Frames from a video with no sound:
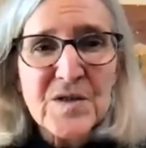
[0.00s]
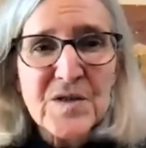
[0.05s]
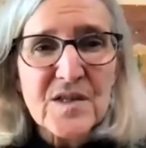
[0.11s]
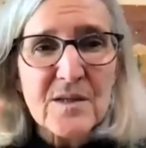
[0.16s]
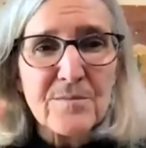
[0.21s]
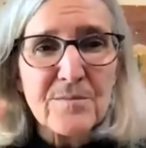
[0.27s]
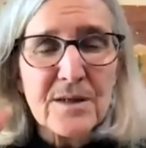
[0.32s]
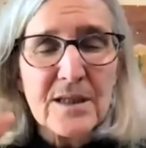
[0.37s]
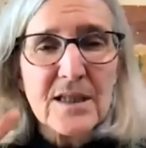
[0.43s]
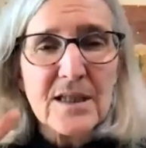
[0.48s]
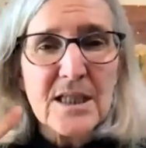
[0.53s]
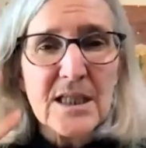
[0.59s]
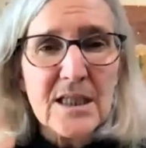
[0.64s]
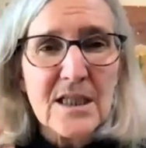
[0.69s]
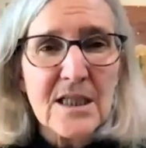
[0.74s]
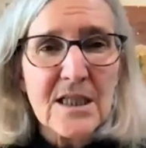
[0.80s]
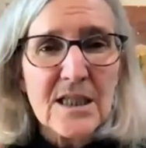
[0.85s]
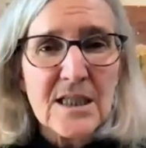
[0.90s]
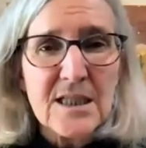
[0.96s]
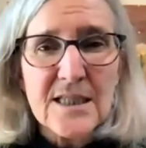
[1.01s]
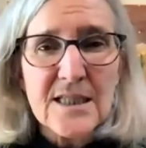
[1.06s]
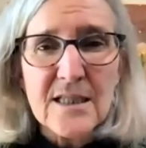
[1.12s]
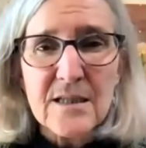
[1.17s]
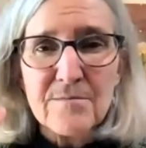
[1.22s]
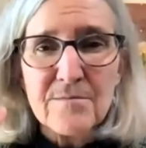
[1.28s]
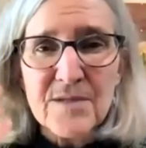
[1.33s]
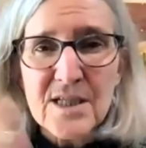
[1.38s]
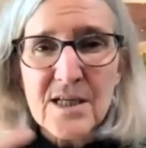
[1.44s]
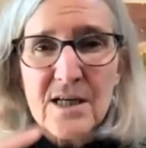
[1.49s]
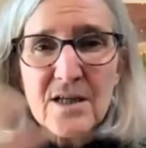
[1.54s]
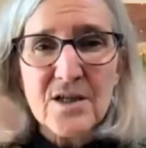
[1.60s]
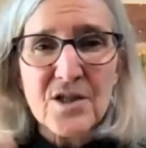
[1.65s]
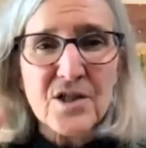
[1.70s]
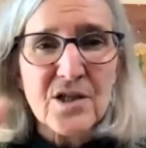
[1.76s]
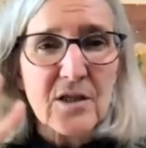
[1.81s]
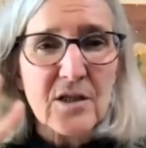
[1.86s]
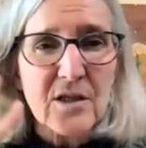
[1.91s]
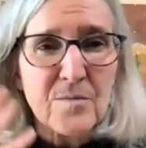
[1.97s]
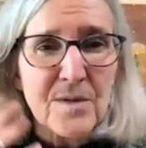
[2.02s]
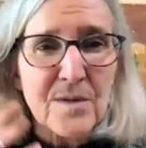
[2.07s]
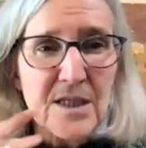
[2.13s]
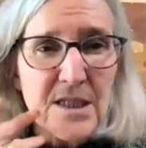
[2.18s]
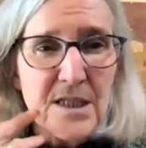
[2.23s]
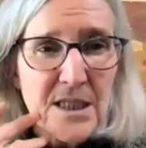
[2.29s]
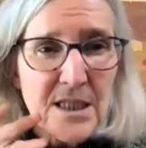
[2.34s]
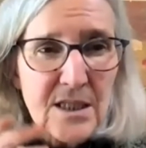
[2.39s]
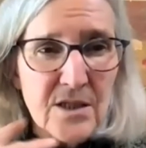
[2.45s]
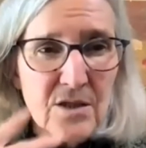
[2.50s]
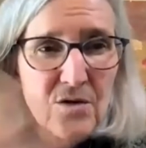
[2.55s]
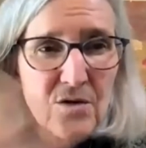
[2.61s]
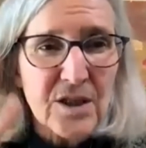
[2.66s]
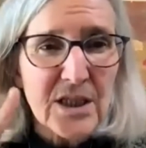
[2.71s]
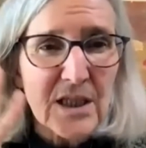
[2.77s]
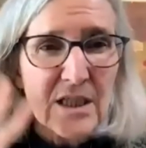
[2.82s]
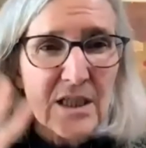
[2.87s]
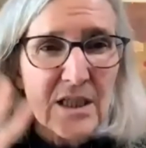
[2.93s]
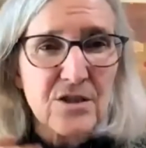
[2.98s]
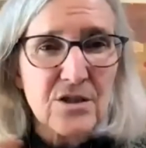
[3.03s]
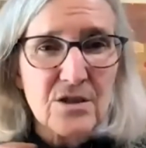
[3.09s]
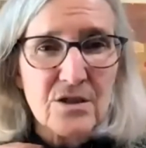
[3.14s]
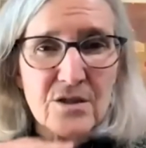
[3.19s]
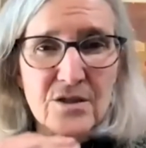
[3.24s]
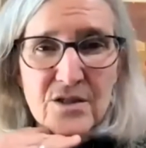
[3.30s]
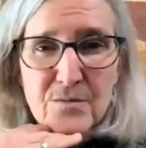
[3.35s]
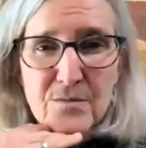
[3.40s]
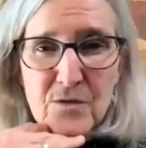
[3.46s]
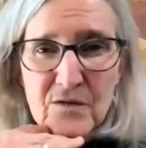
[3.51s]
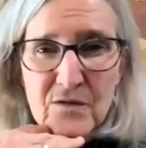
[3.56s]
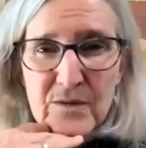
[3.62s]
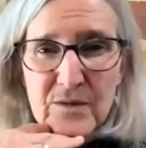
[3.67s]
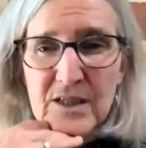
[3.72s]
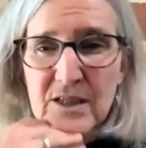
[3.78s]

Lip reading: the PTs, the massage therapists, the yoga teachers, movement